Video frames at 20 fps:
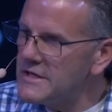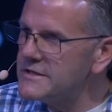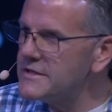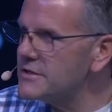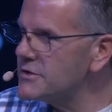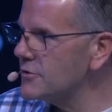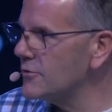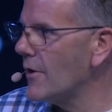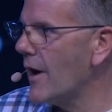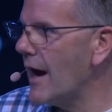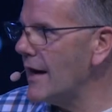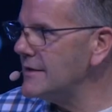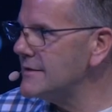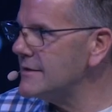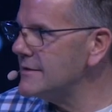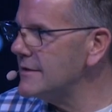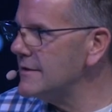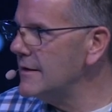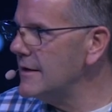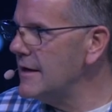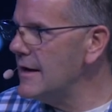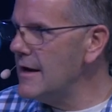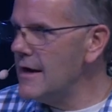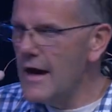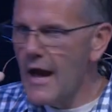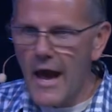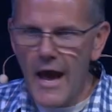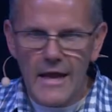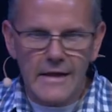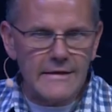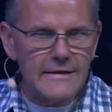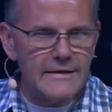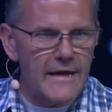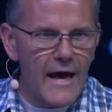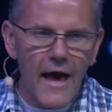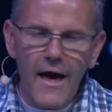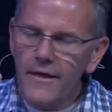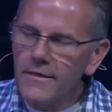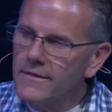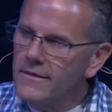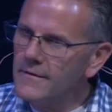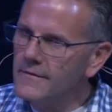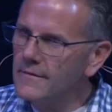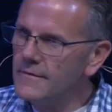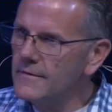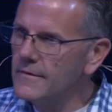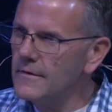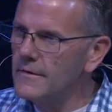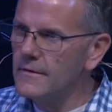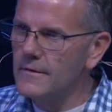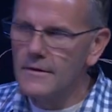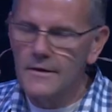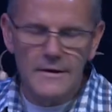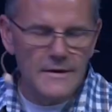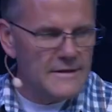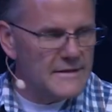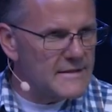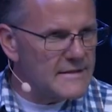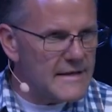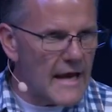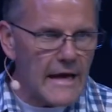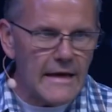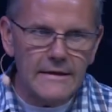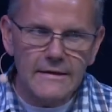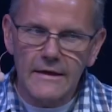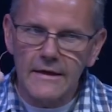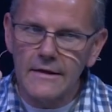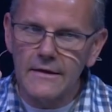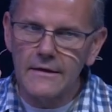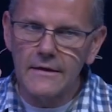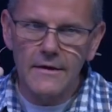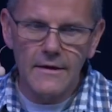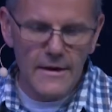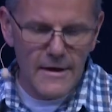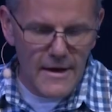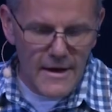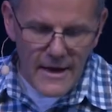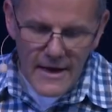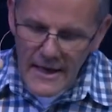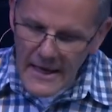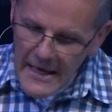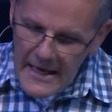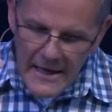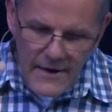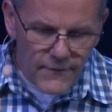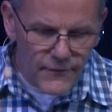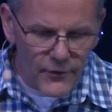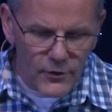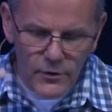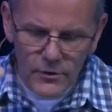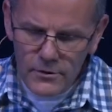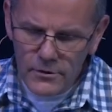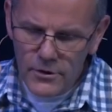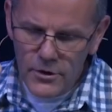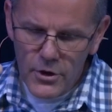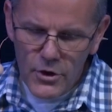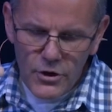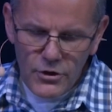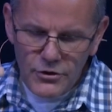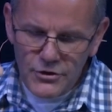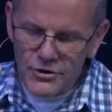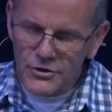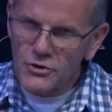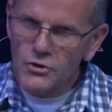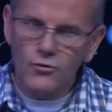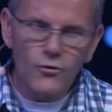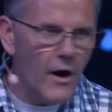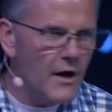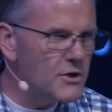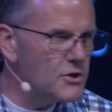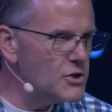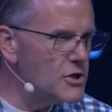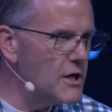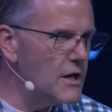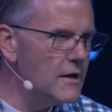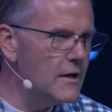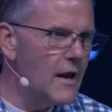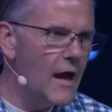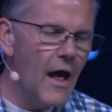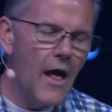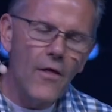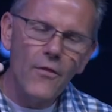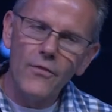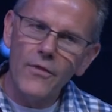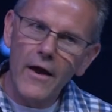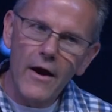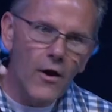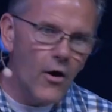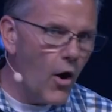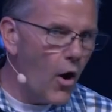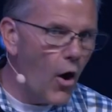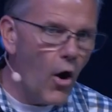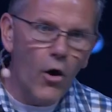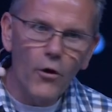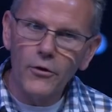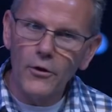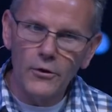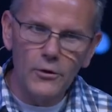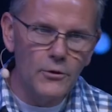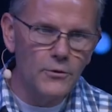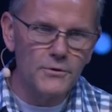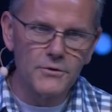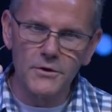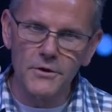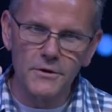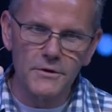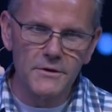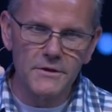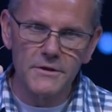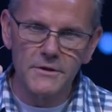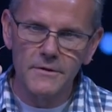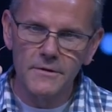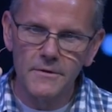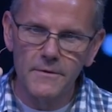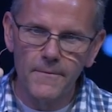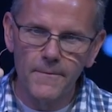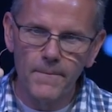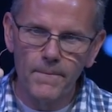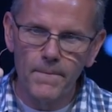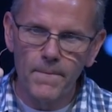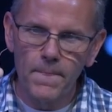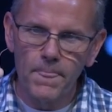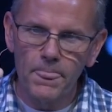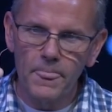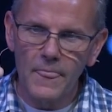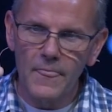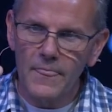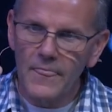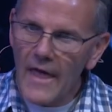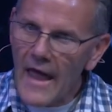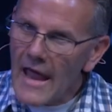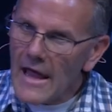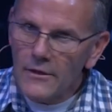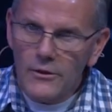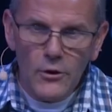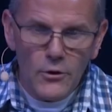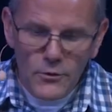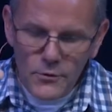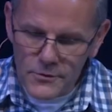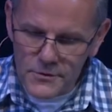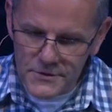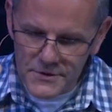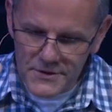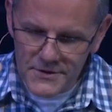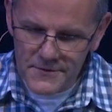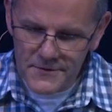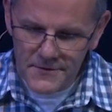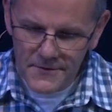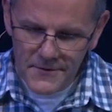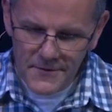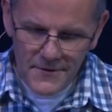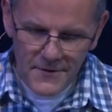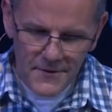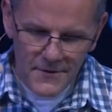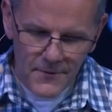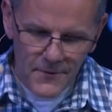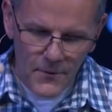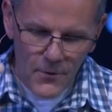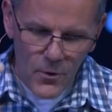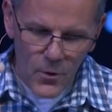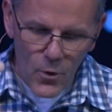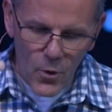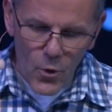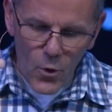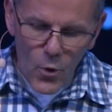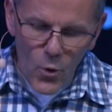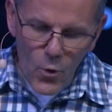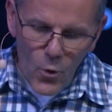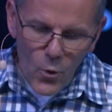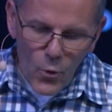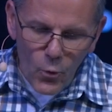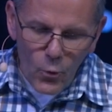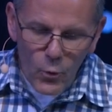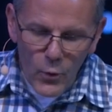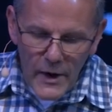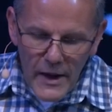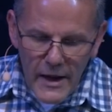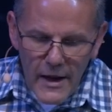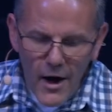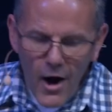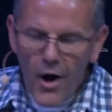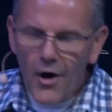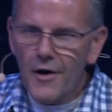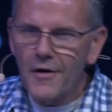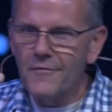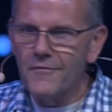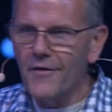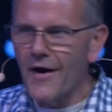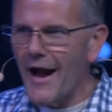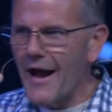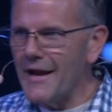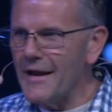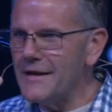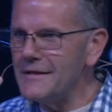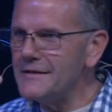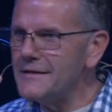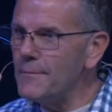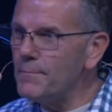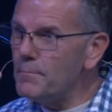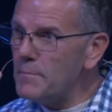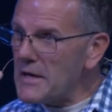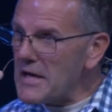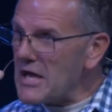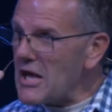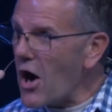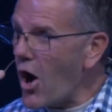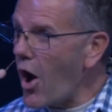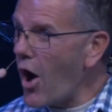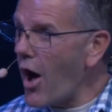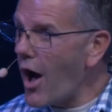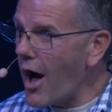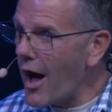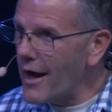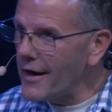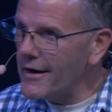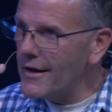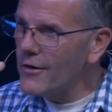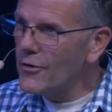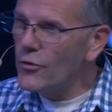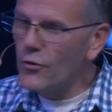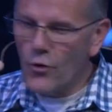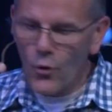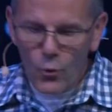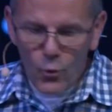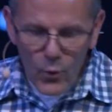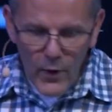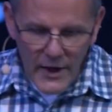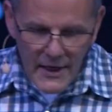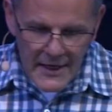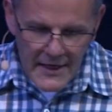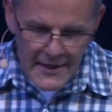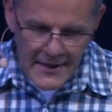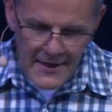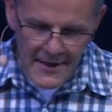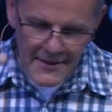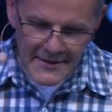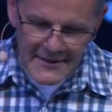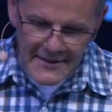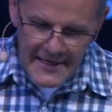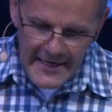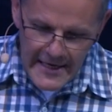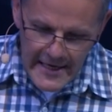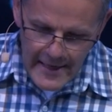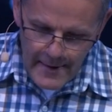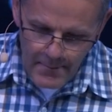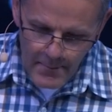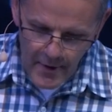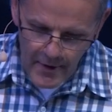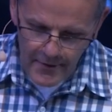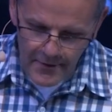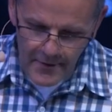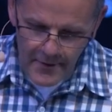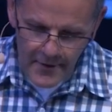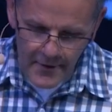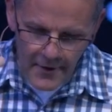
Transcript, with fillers: Jesus Christ. And death, Satan, evil, destruction, they're all the losers. They lose. We are invited to be on the winning team.